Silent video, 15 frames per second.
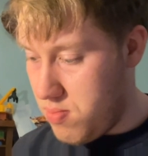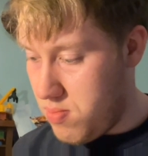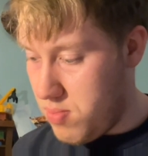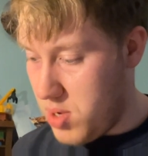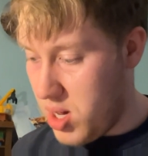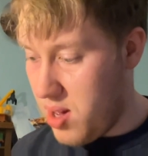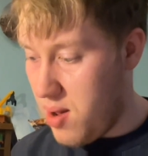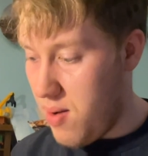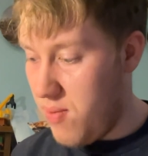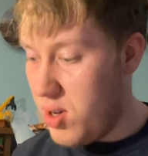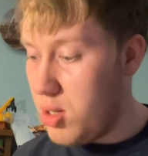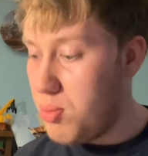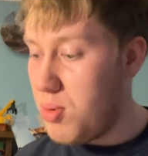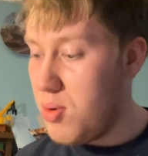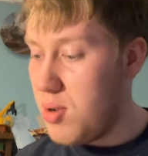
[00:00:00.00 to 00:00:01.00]
okay, the
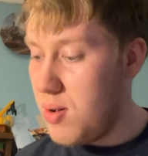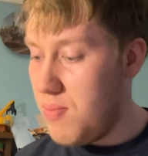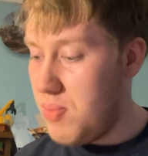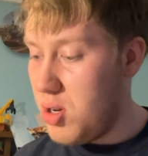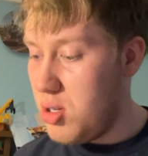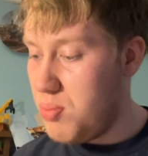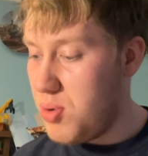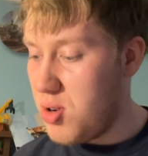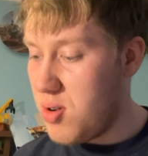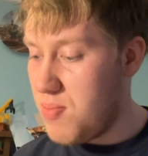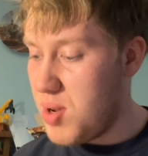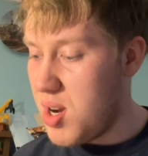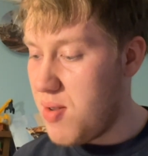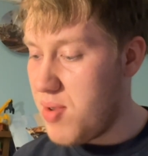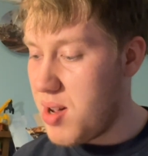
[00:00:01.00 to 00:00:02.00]
first book of
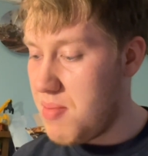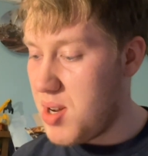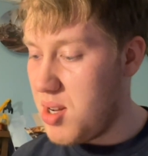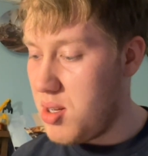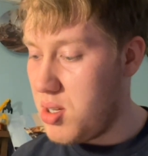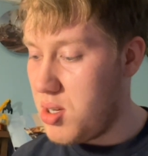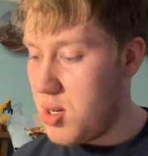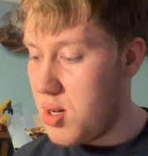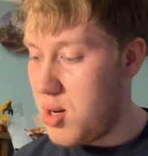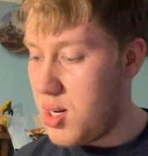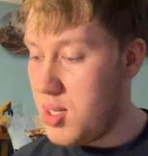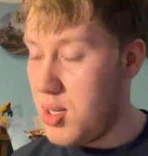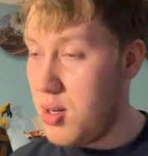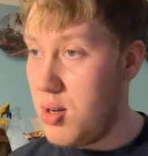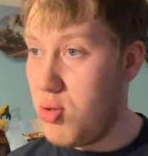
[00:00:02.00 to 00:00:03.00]
Peter Rabbit is
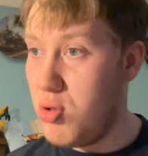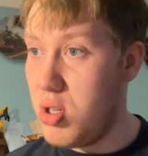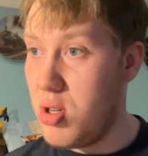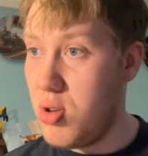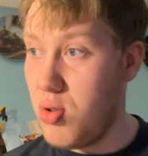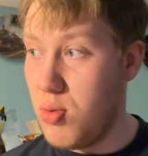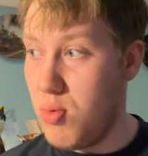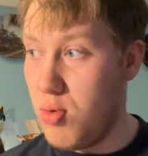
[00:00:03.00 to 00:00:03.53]
1902.